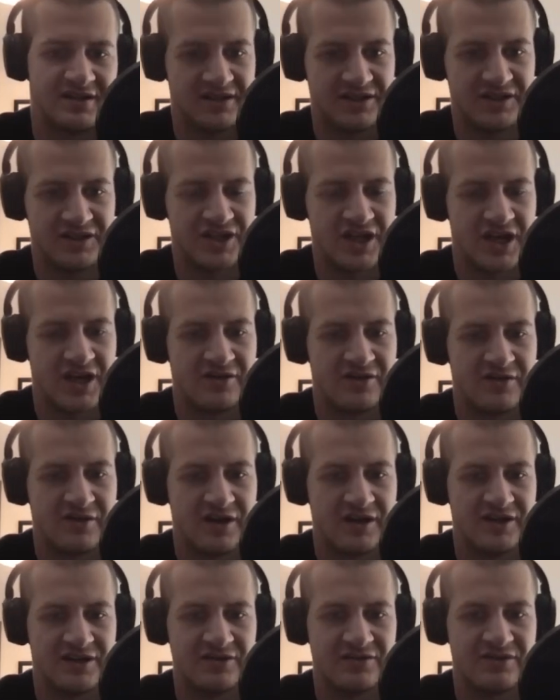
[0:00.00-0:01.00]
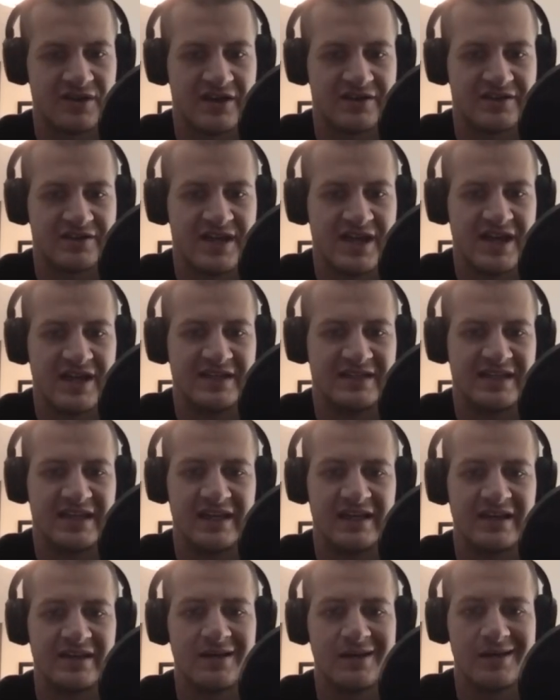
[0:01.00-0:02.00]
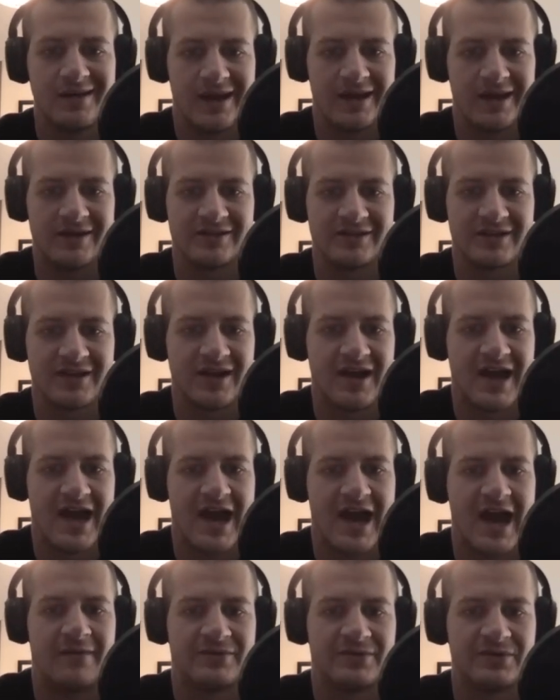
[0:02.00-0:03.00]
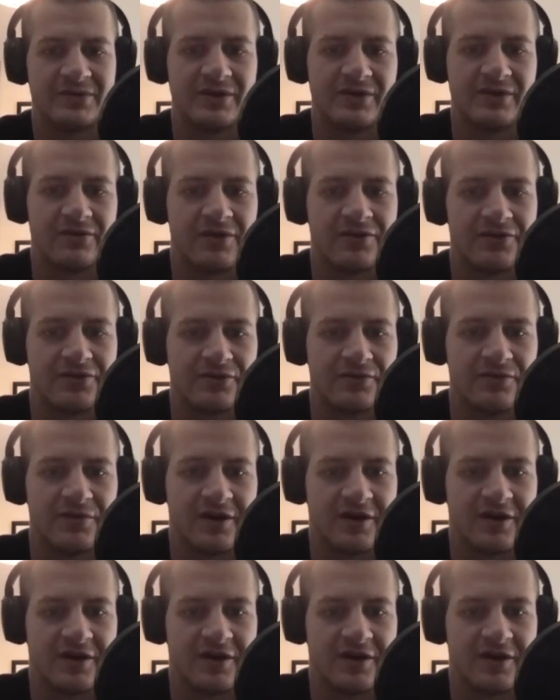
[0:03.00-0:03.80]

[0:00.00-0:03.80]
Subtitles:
since January 2018, and he's going to absolutely run through